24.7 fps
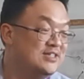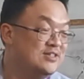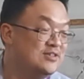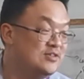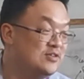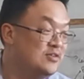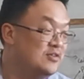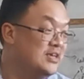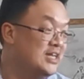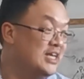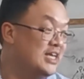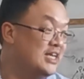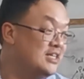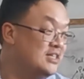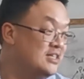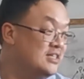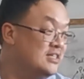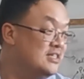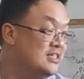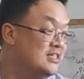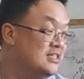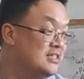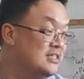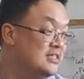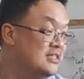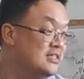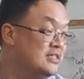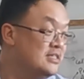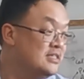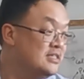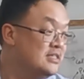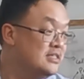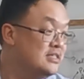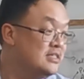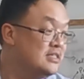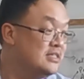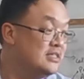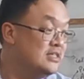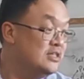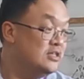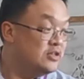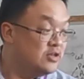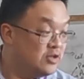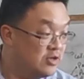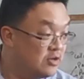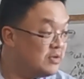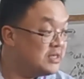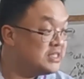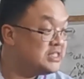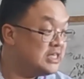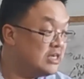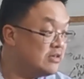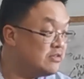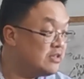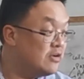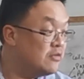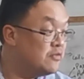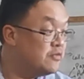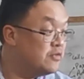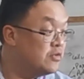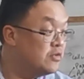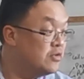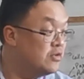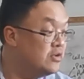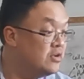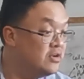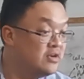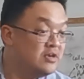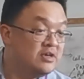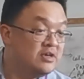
Don't like. You don't know what's chow tofu.